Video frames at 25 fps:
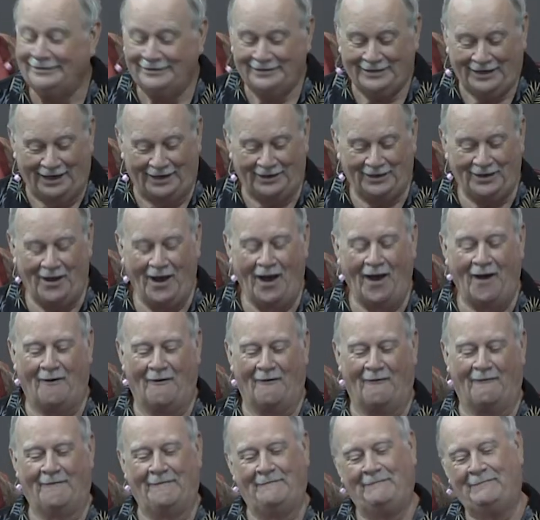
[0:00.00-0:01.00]

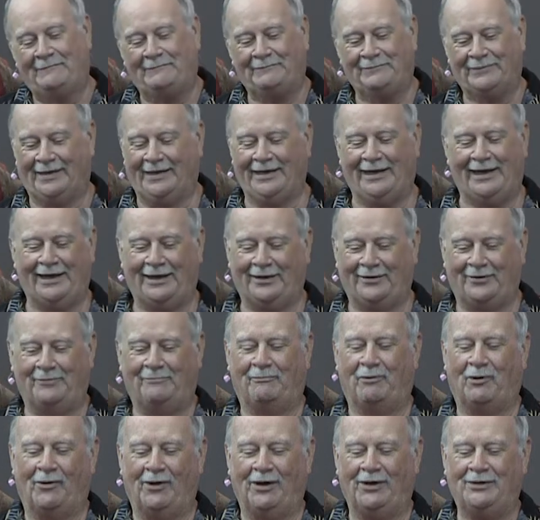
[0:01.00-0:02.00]
Hello. Yeah, oh
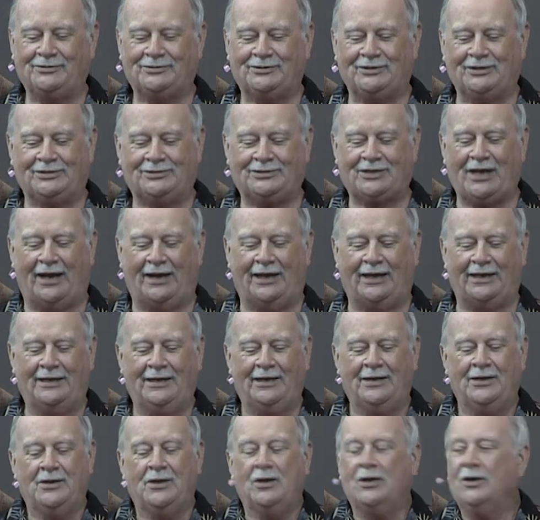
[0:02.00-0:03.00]
boy, it's exciting.
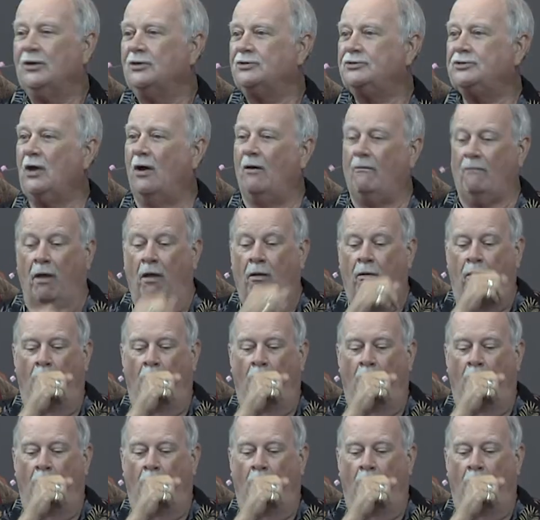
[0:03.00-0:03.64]
So,